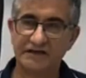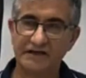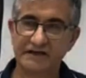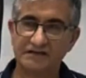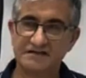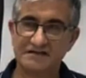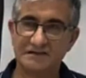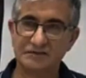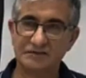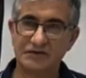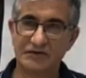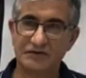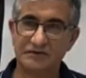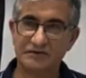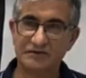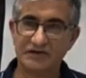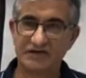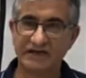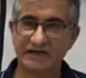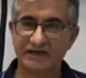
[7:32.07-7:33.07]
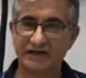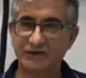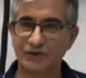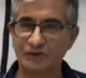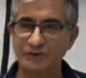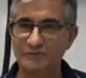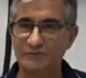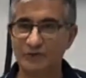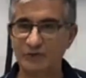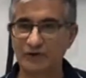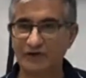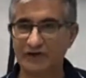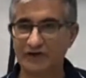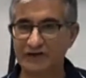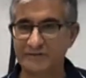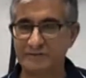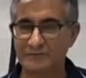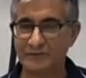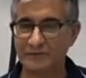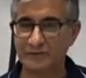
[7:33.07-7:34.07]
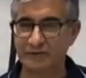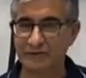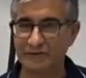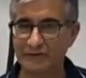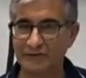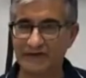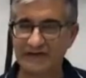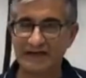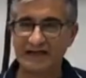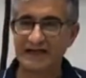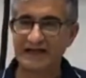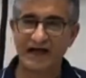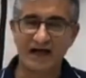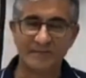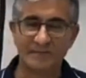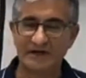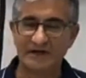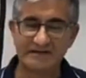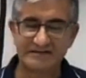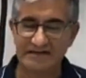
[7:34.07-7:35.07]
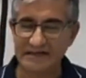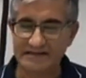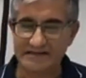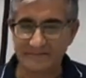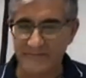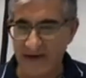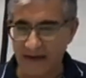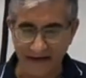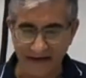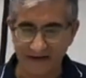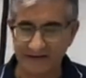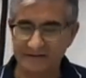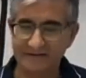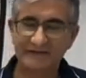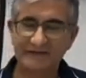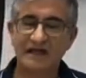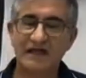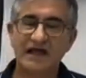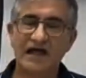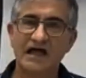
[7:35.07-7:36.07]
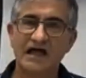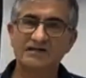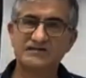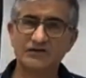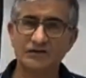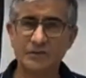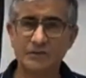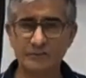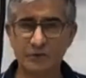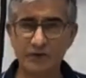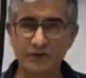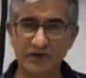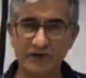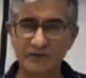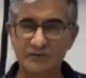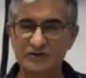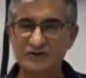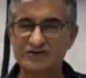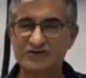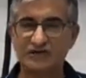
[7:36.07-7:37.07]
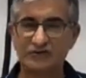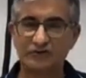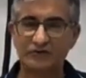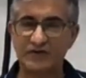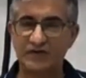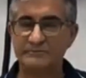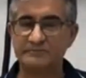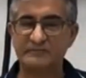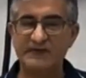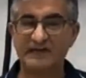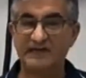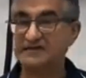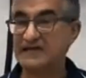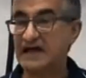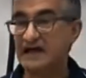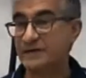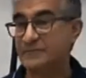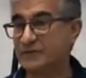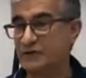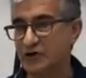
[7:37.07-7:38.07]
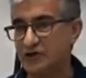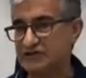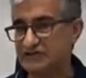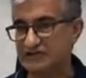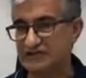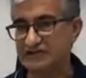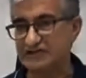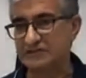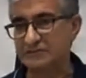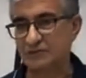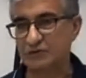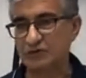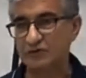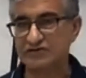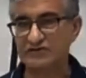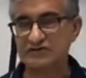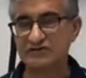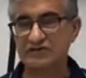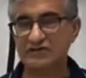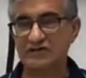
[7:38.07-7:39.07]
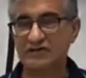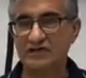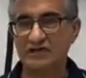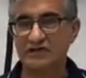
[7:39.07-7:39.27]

Sometimes I get called a bookkeeper. I mean, it doesn't matter. So a bookkeeper is generally a data processing person.